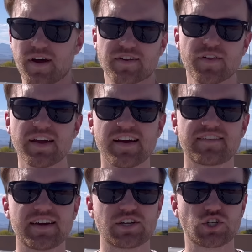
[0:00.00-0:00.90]
So like I
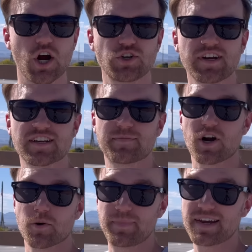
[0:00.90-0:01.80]
said, charging has been
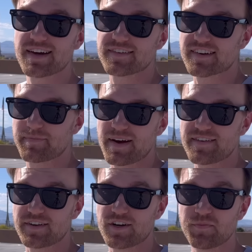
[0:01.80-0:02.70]
our biggest
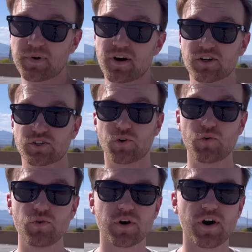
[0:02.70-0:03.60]
expense here, but our
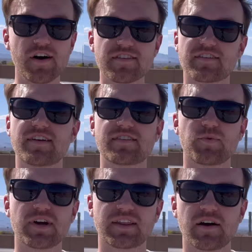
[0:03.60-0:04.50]
total costs, let's
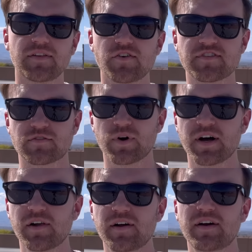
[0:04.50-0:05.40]
break down those as
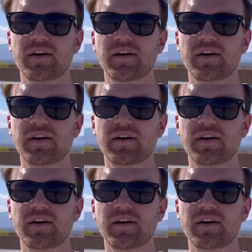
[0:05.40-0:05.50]
well.